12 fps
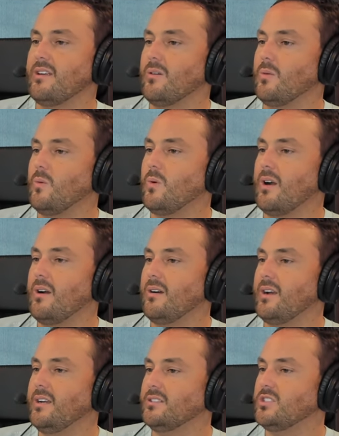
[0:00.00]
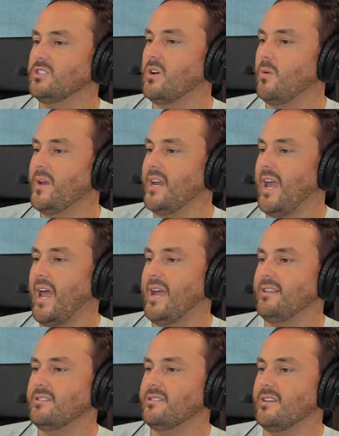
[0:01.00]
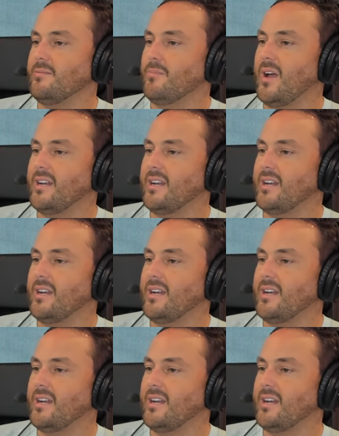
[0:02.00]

that are wearing so many hats and